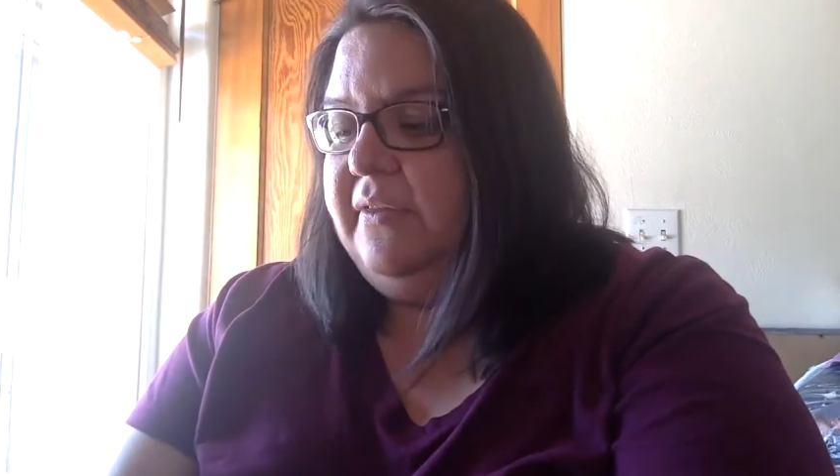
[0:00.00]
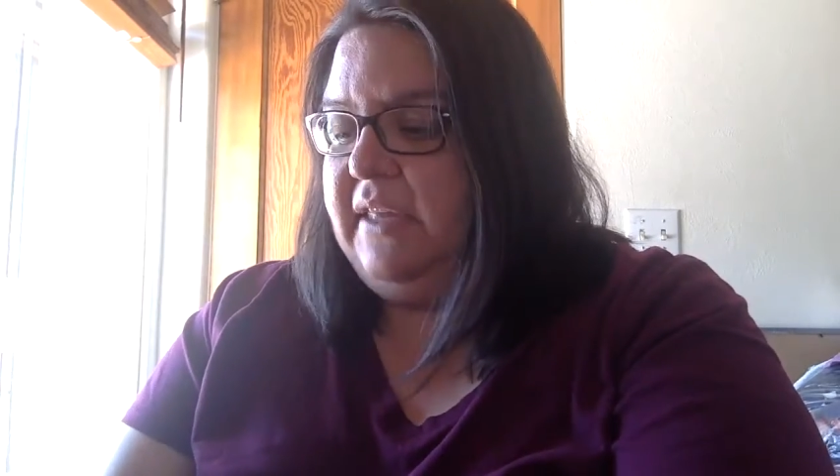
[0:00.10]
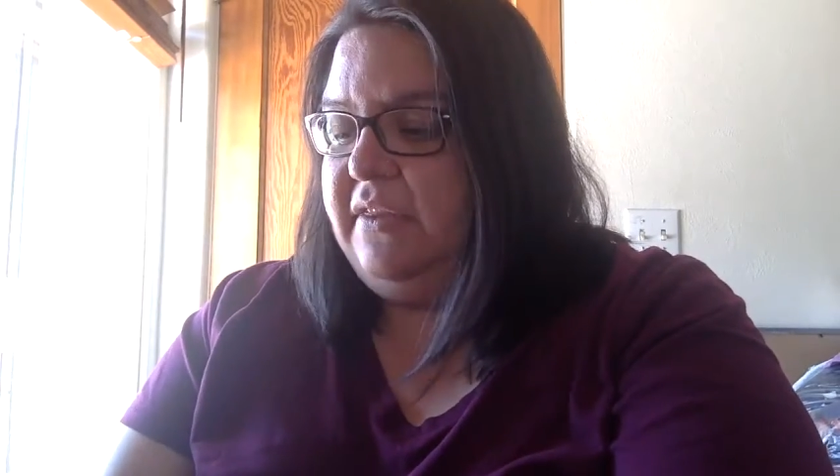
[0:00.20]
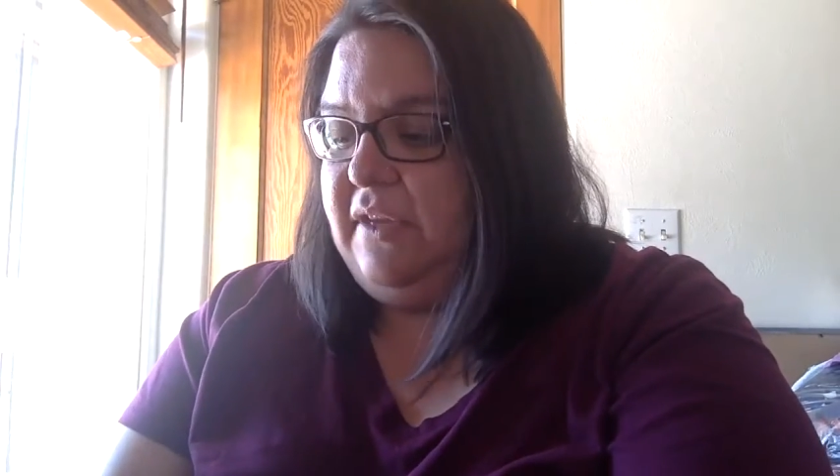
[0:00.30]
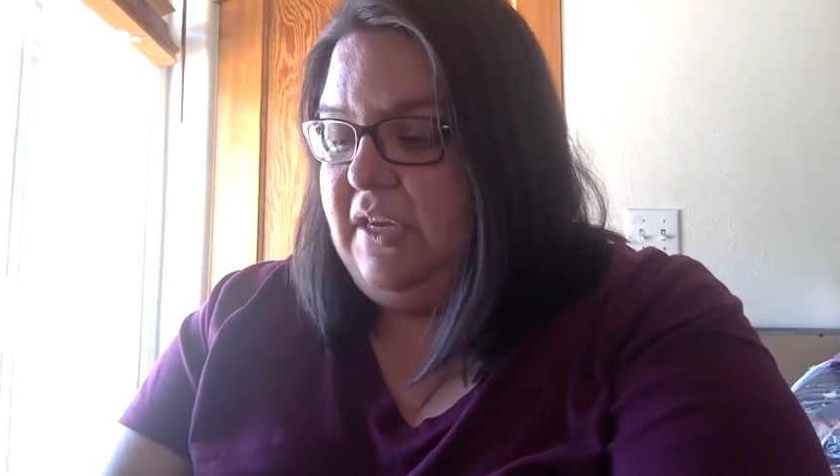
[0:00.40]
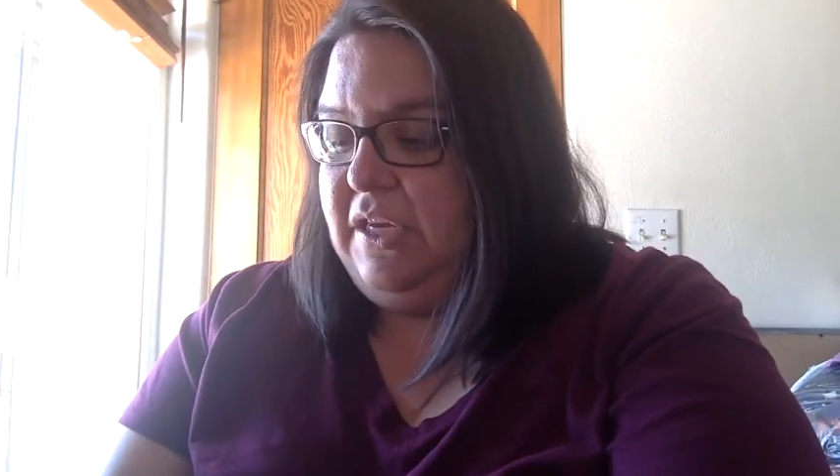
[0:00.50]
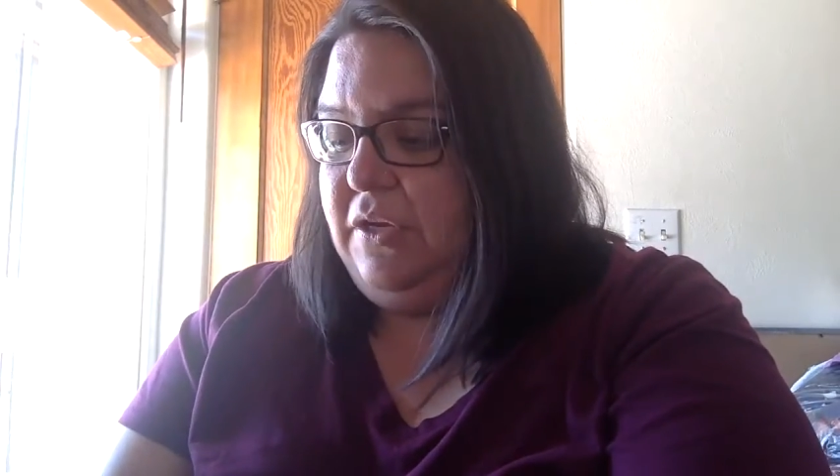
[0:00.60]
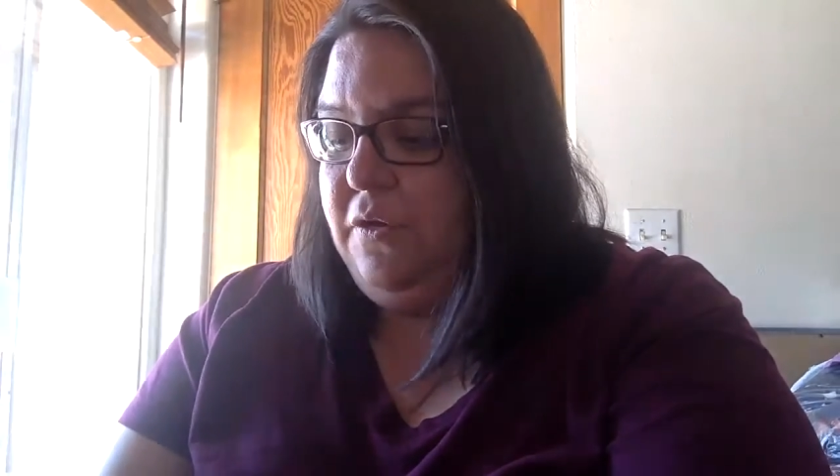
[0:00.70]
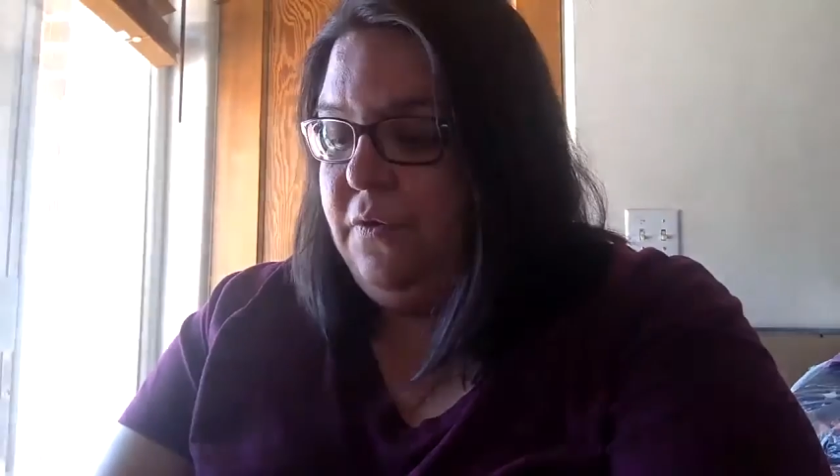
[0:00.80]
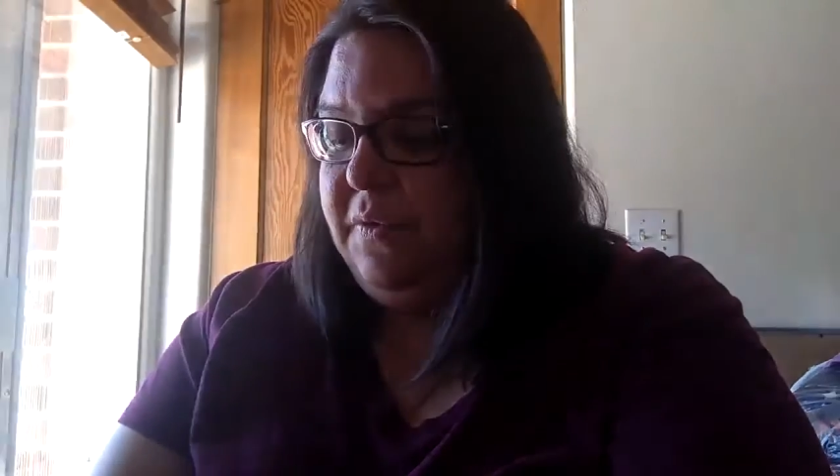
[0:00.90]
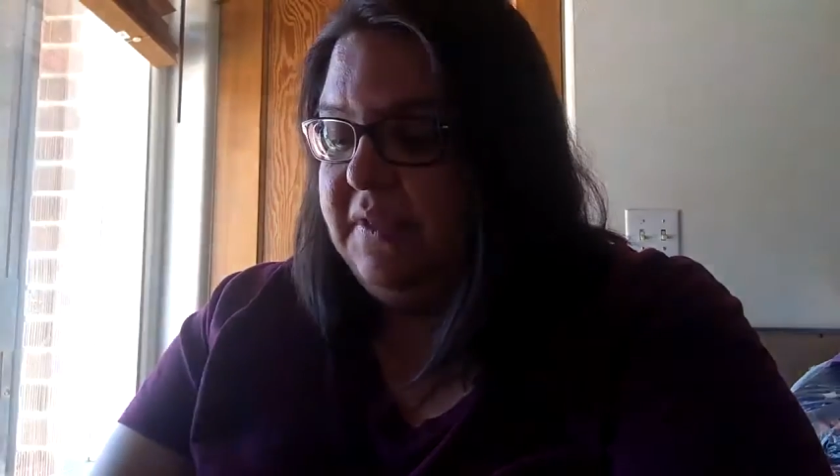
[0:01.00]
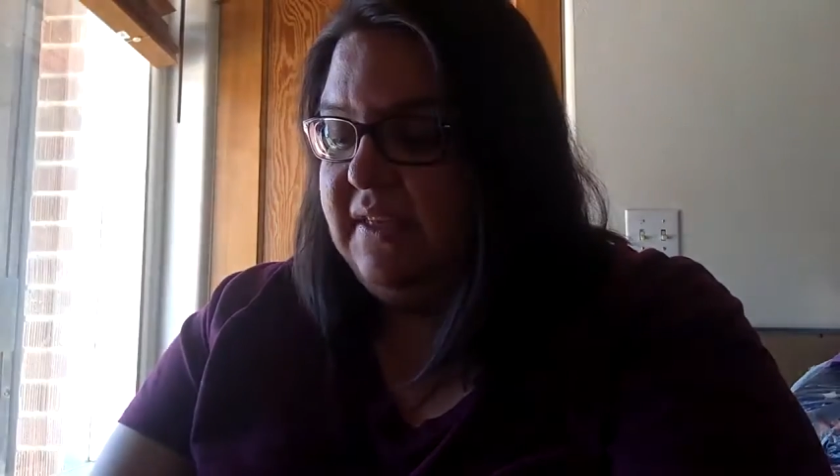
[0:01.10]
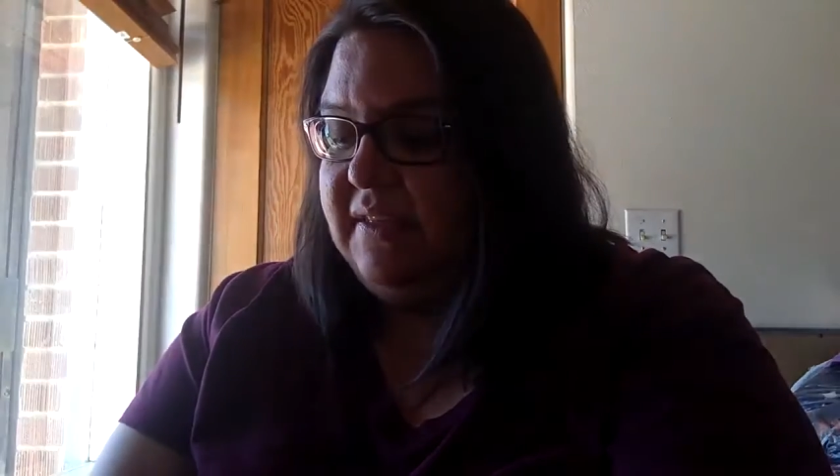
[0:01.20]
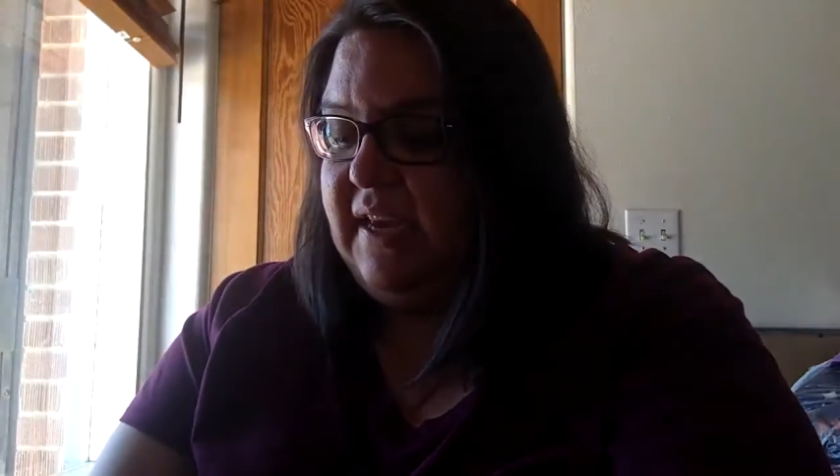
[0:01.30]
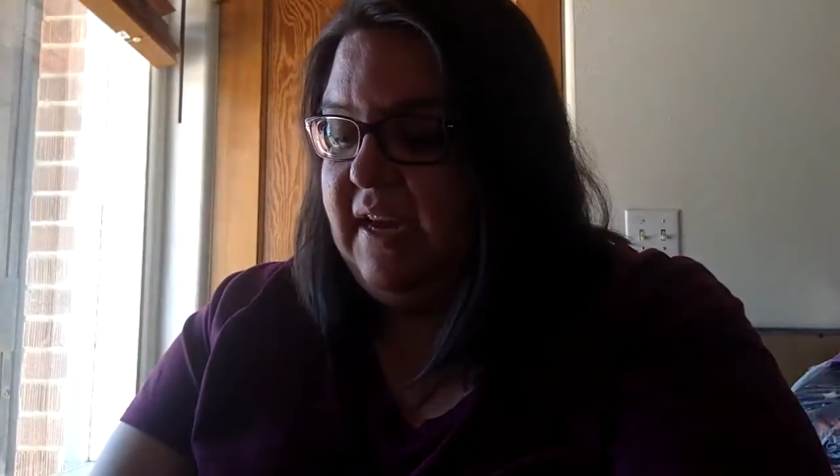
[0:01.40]
that the U is
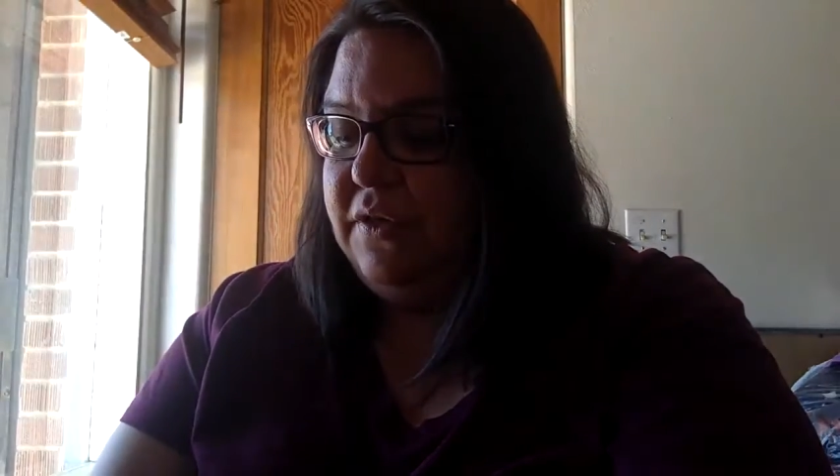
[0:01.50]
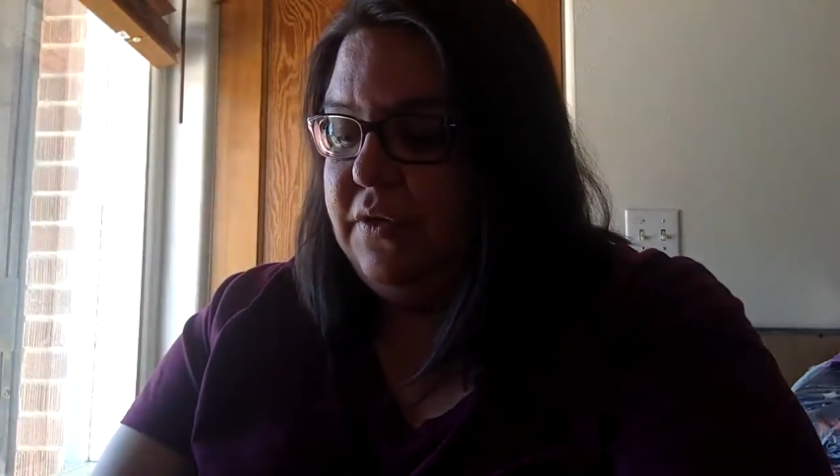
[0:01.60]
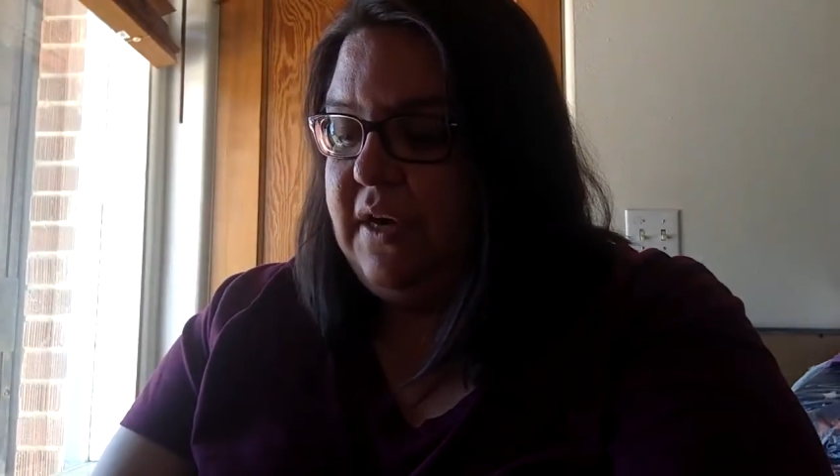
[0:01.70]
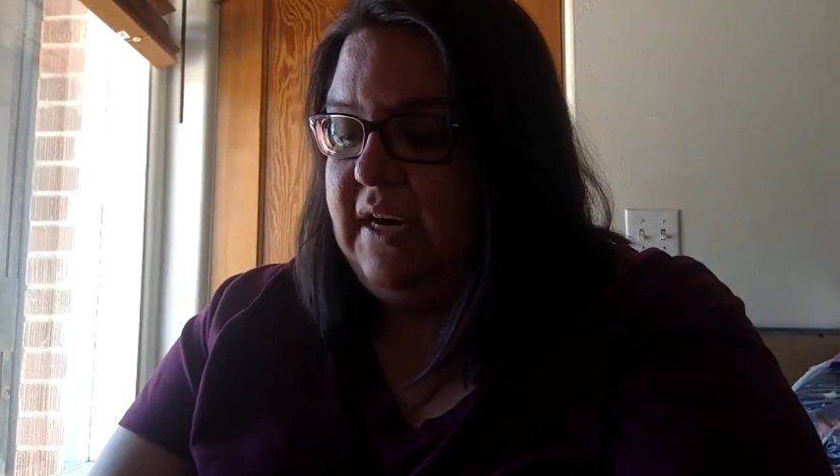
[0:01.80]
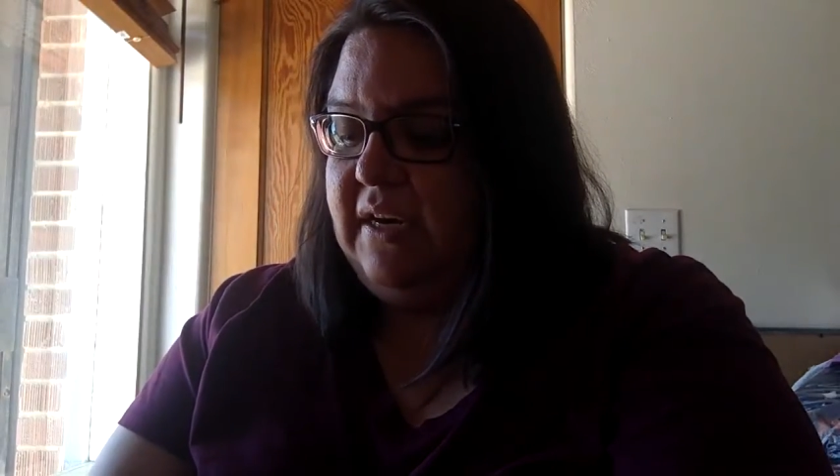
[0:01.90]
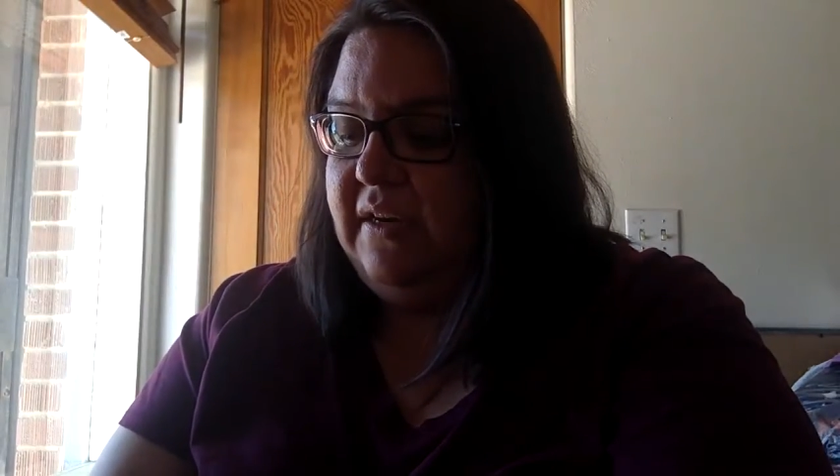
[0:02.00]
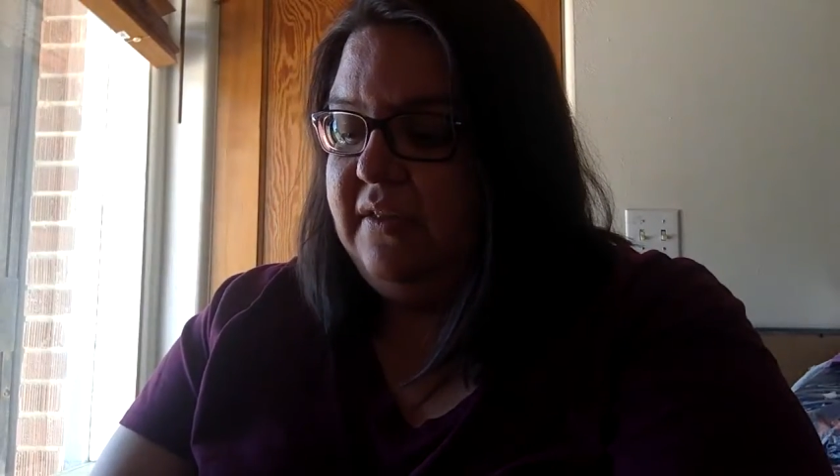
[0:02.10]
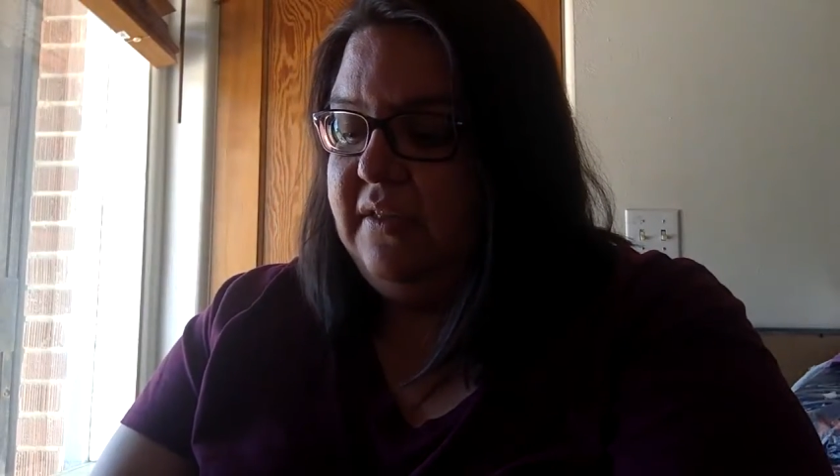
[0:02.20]
exaggerated